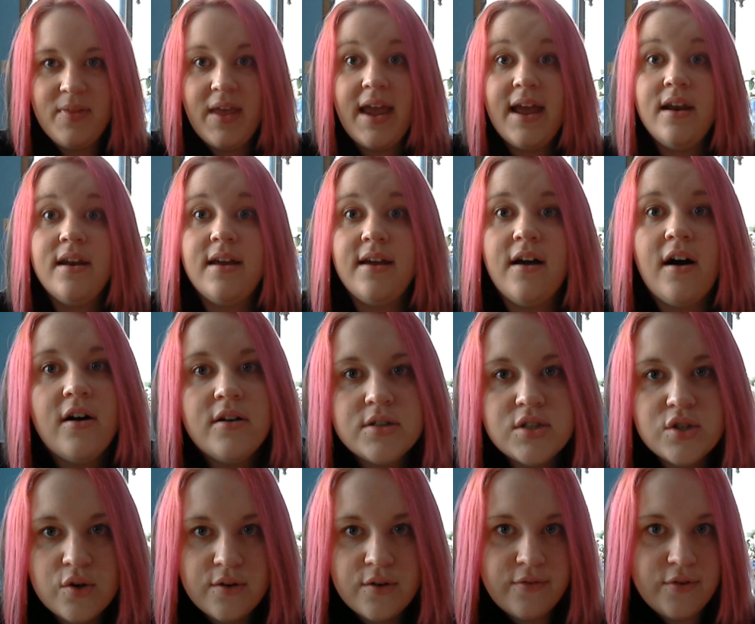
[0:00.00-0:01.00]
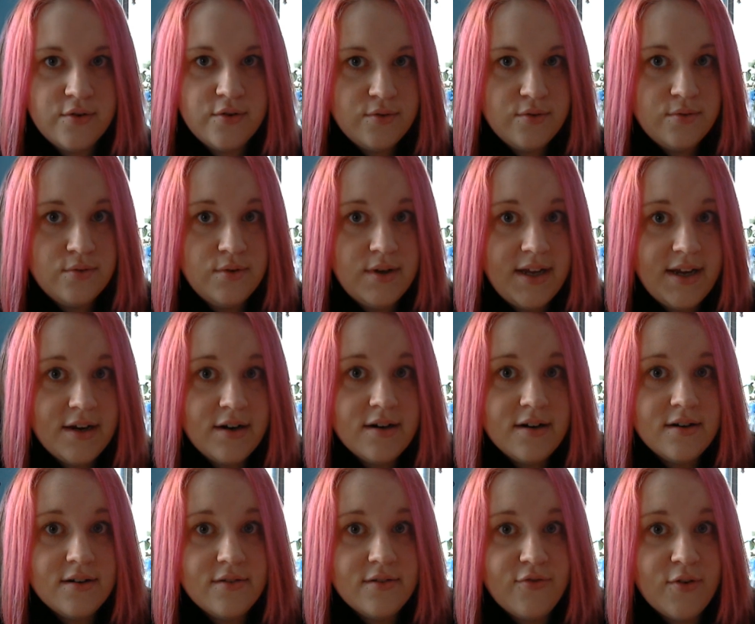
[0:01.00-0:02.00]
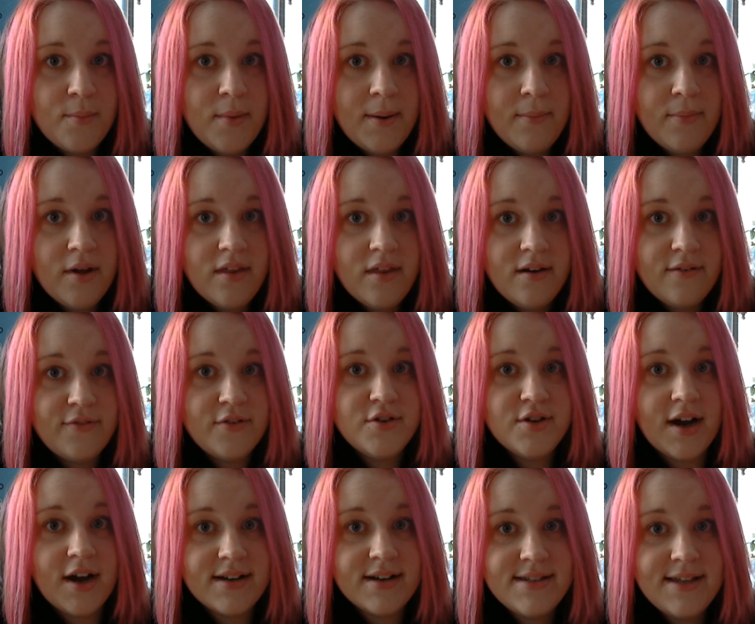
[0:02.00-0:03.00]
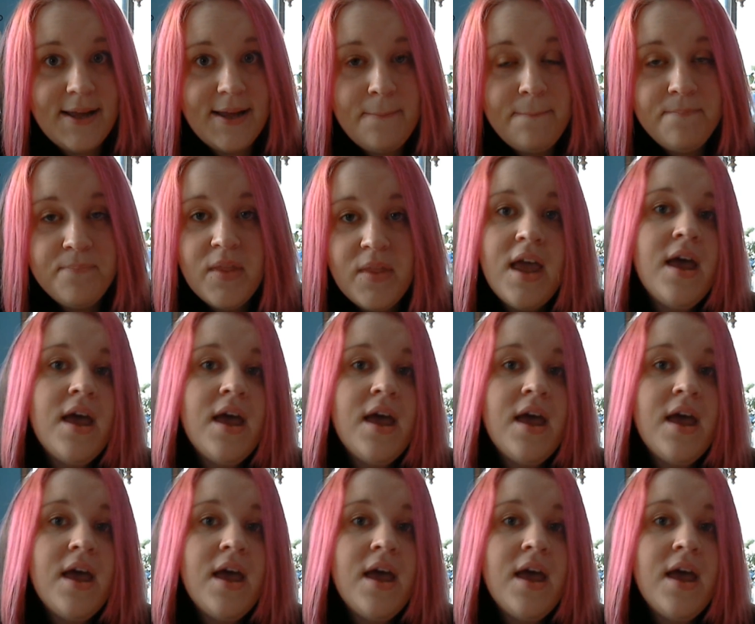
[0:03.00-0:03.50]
And also, if you hear from my brother, if you talk to him,